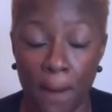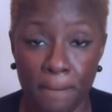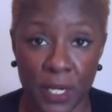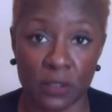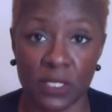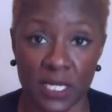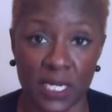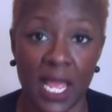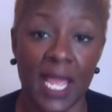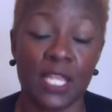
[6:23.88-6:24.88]

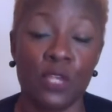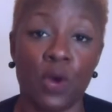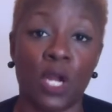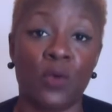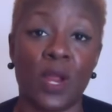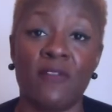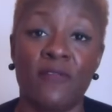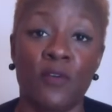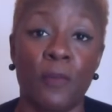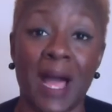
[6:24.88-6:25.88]
person and you are
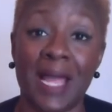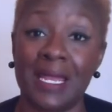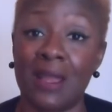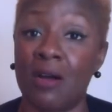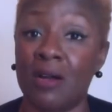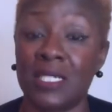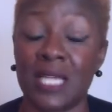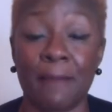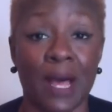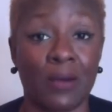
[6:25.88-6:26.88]
grateful by and large
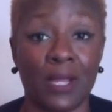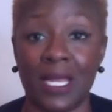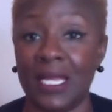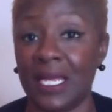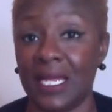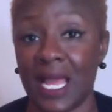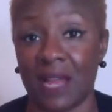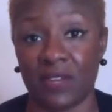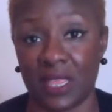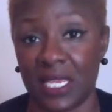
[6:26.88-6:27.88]
about any and
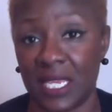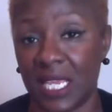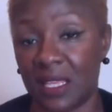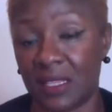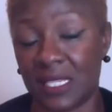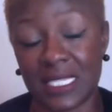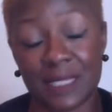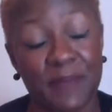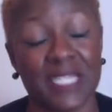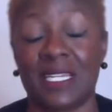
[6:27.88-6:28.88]
everything,
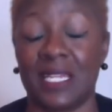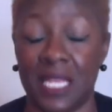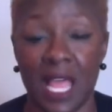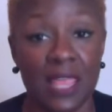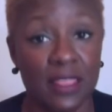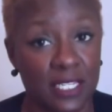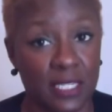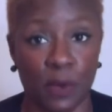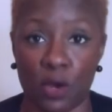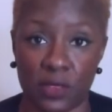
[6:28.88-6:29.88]
especially the
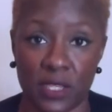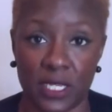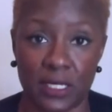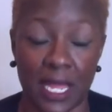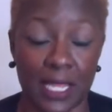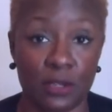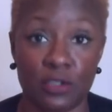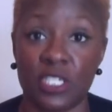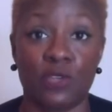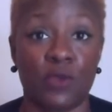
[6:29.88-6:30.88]
small things. Like you're
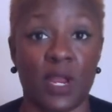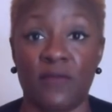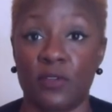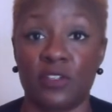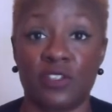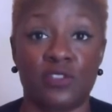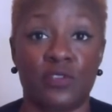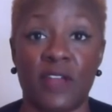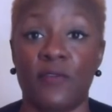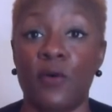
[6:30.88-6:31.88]
just grateful. You're just
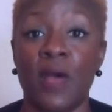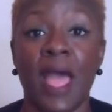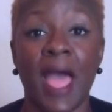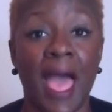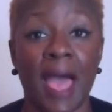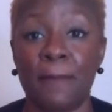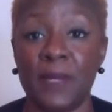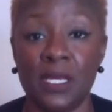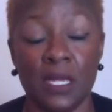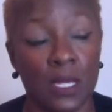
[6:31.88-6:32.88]
grateful,
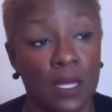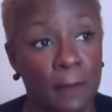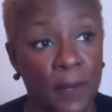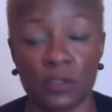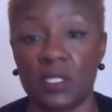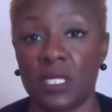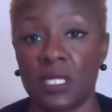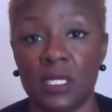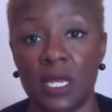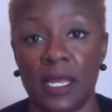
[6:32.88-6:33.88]
happy,
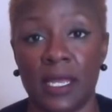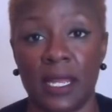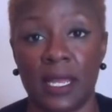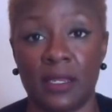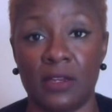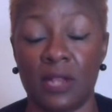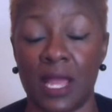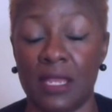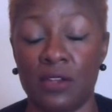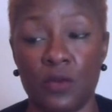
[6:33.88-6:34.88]
person and and you're
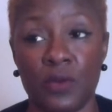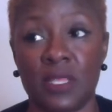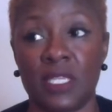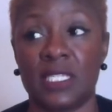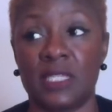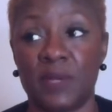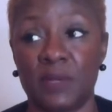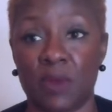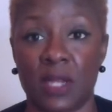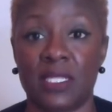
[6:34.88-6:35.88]
like you know what this has
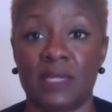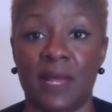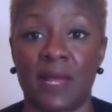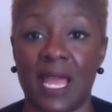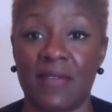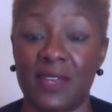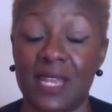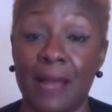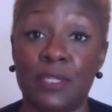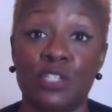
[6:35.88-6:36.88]
been brought into my life and
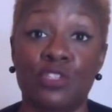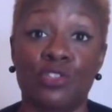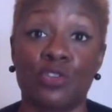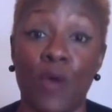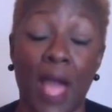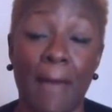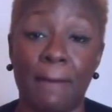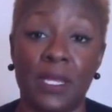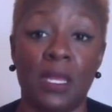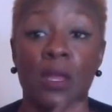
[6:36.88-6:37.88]
i'm just so
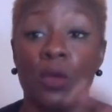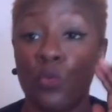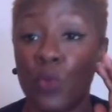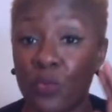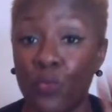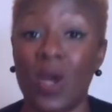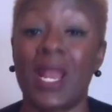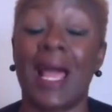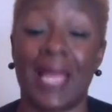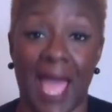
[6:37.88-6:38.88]
happy with
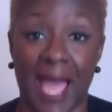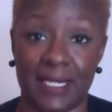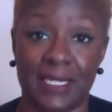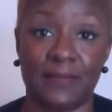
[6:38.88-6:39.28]
what i got